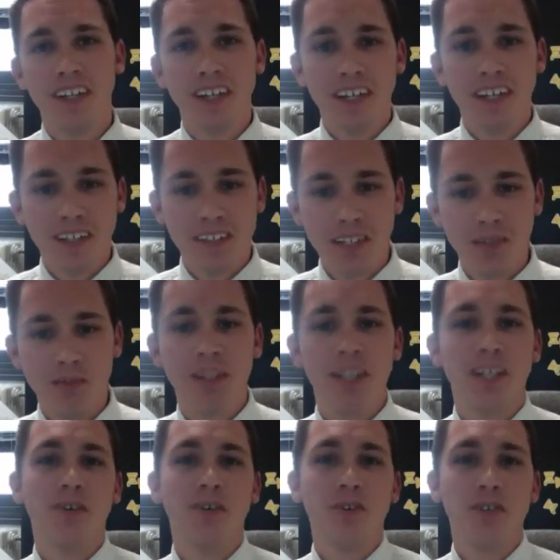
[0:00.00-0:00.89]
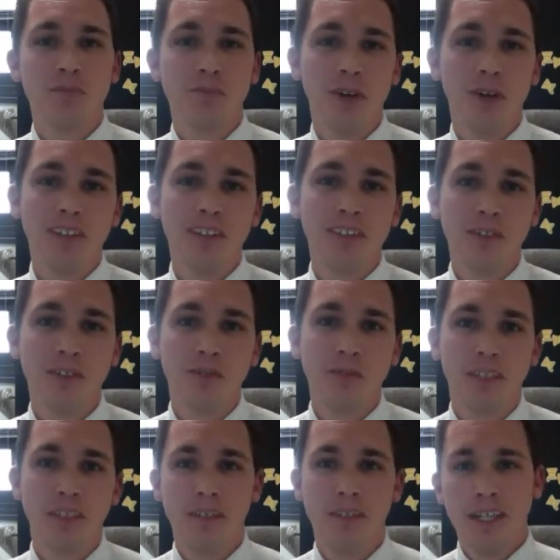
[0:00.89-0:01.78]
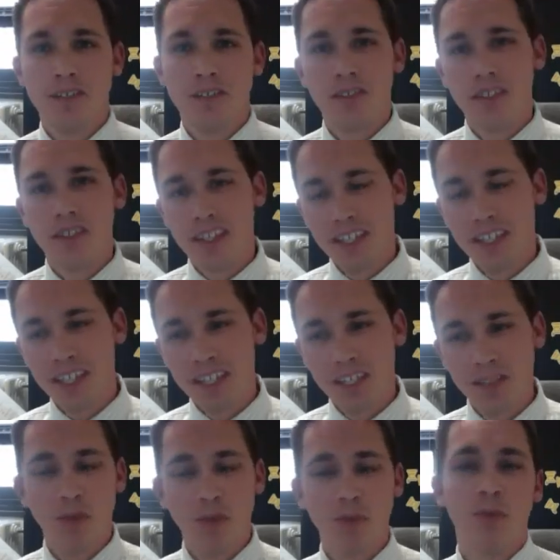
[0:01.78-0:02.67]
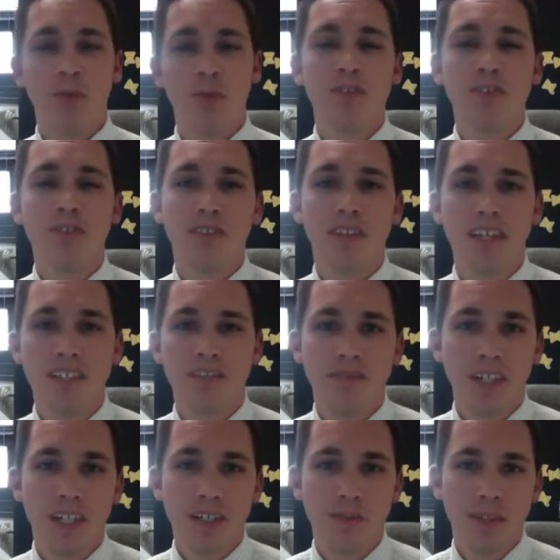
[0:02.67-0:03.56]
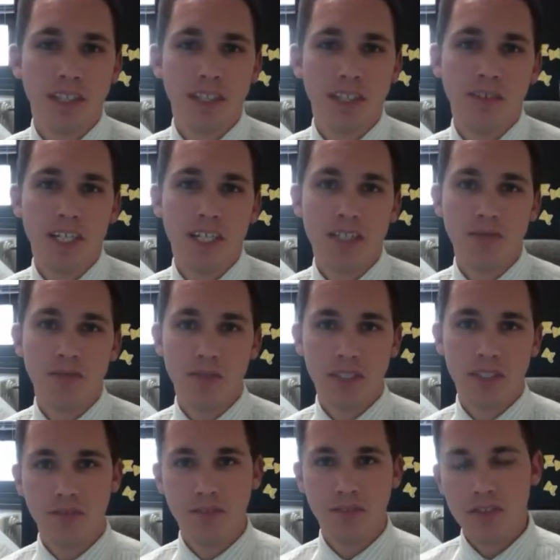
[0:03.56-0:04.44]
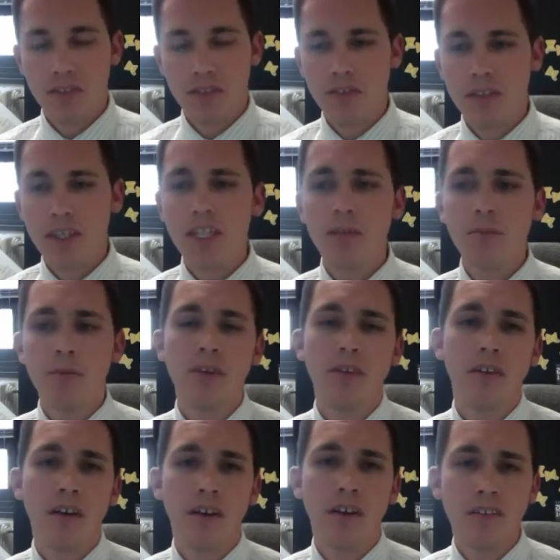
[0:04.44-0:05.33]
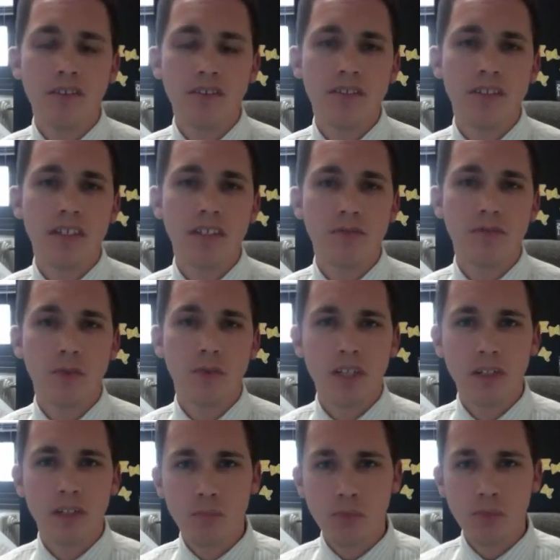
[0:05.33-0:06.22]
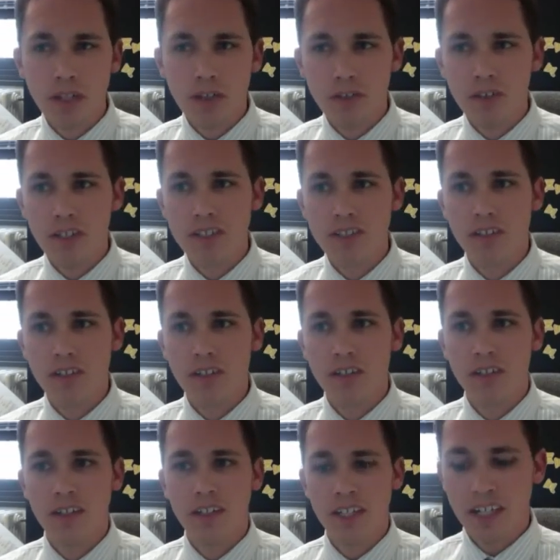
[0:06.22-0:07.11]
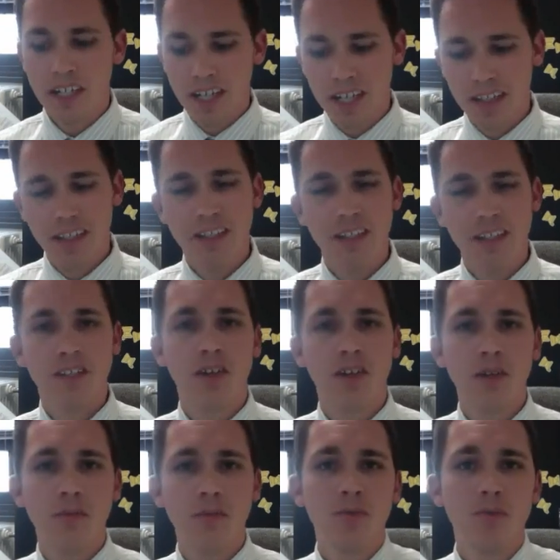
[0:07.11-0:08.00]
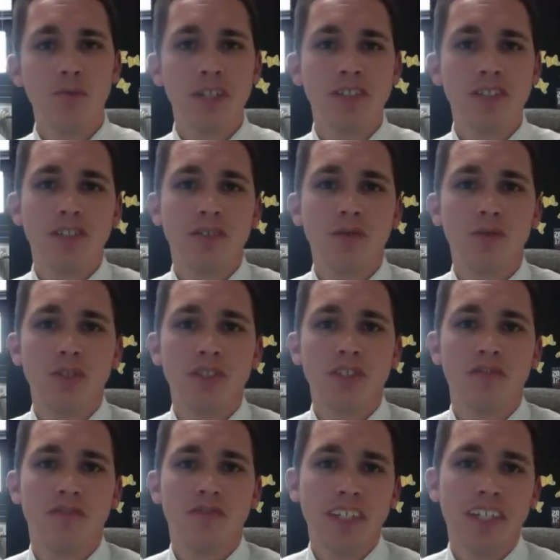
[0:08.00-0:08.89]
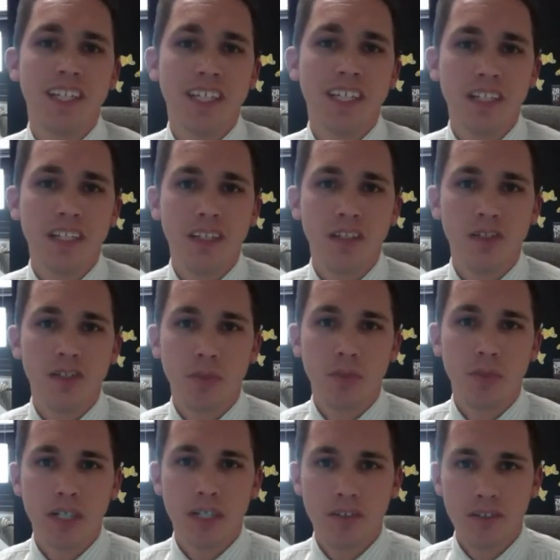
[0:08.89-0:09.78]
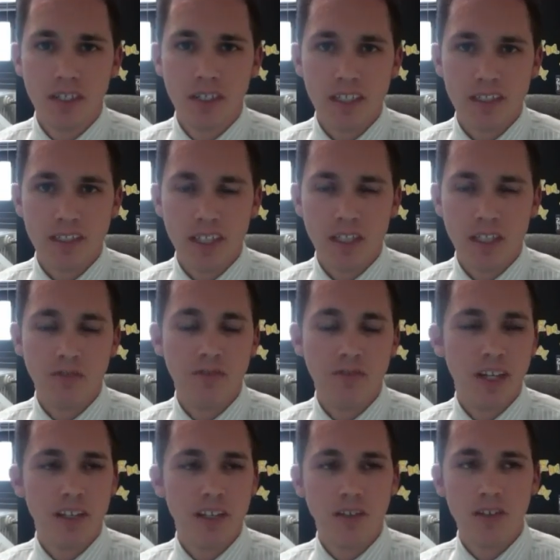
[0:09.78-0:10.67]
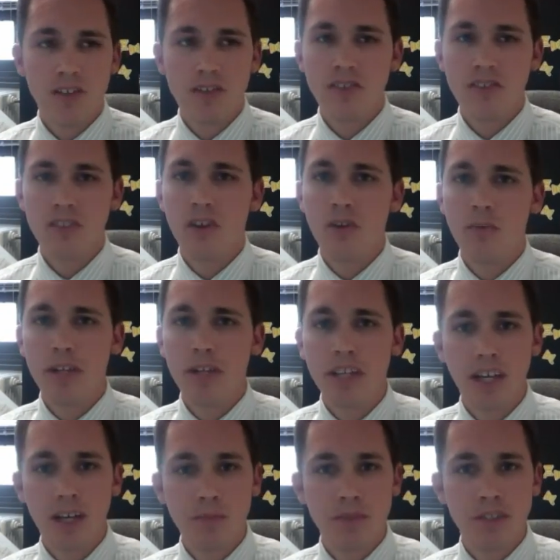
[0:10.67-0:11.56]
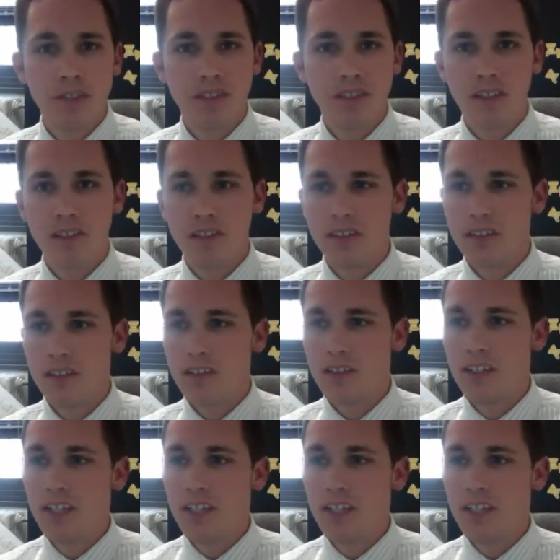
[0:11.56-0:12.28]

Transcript: because they want to go to a small school. Mm-hmm. So then they get the more personalized environment at the graduate level. So think about all those things, what your priorities are, and then determine which schools fit into those priorities. And you'll find there are so many options out there,